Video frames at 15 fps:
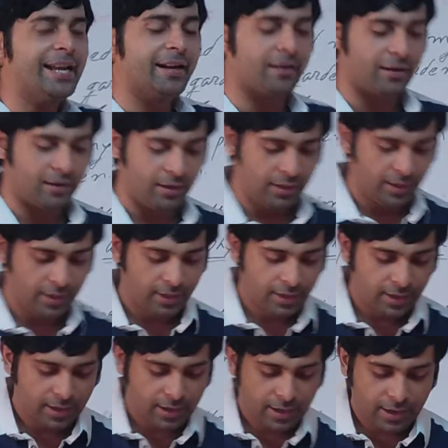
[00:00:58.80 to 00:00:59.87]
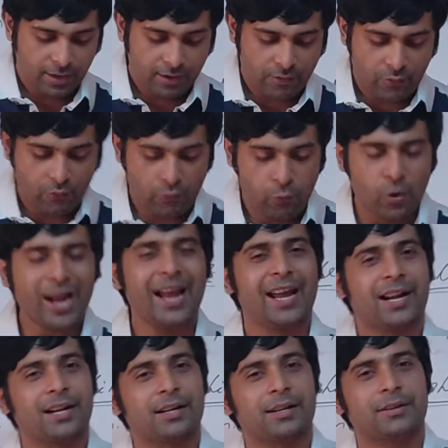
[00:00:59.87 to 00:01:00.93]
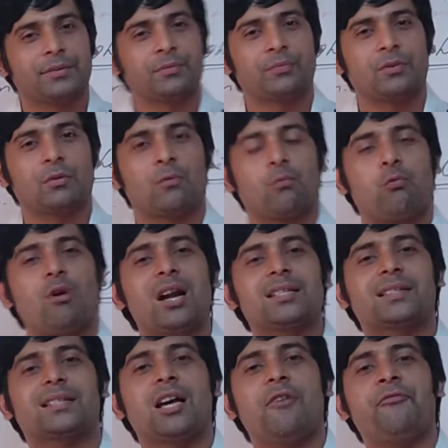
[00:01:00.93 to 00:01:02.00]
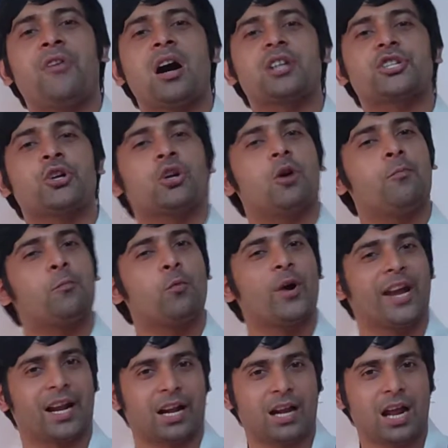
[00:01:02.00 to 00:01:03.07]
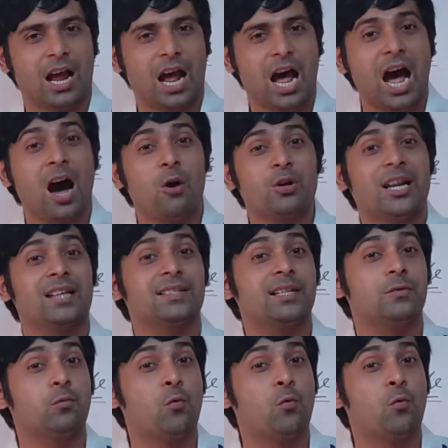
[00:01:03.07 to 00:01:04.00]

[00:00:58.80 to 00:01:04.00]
here, when, what's the function of when? How does it